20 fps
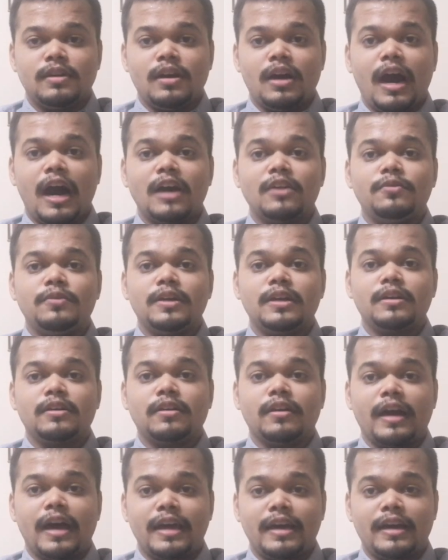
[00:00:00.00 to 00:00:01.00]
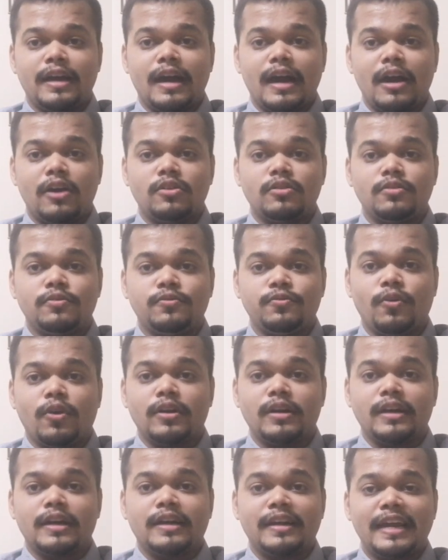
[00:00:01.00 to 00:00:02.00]
Are we crying out
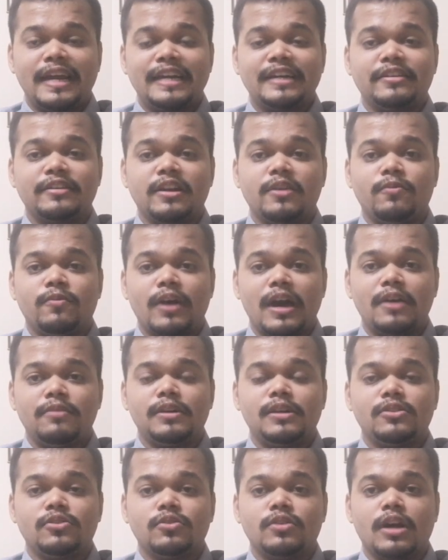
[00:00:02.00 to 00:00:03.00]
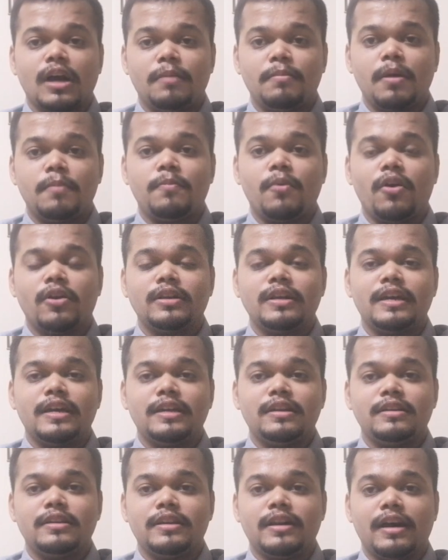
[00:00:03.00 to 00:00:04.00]
for a great revival to come upon
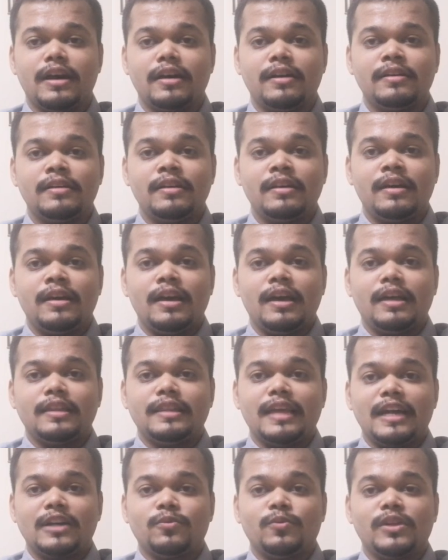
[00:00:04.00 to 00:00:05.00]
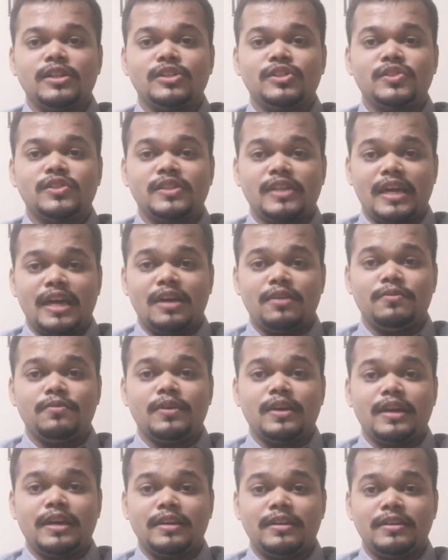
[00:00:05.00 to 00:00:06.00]
India that will
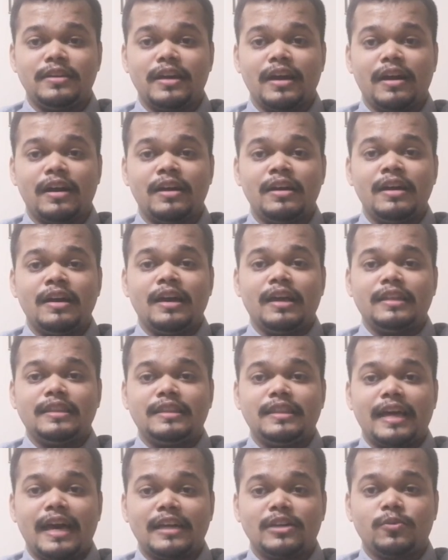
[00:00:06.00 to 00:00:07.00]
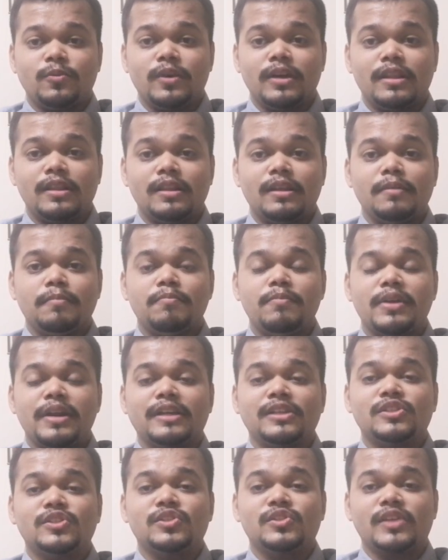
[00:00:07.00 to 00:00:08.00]
save India, that will
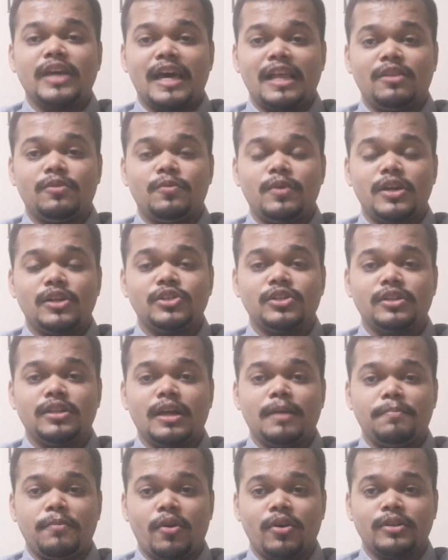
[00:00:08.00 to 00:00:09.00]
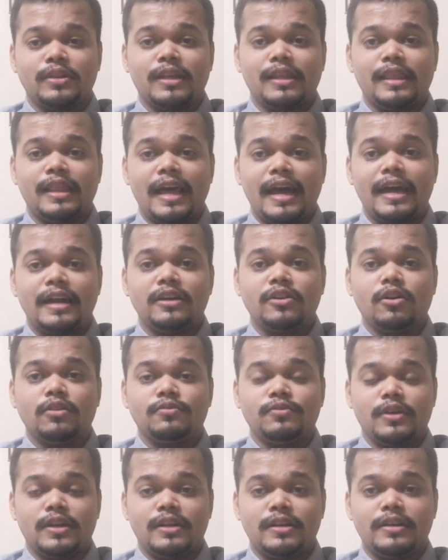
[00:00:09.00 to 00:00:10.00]
bring salvation upon the land
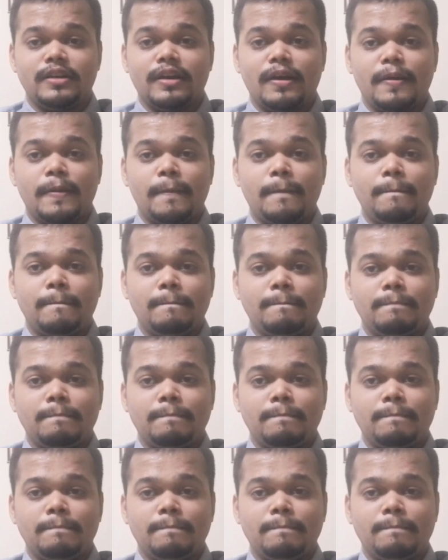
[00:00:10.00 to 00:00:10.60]
of India?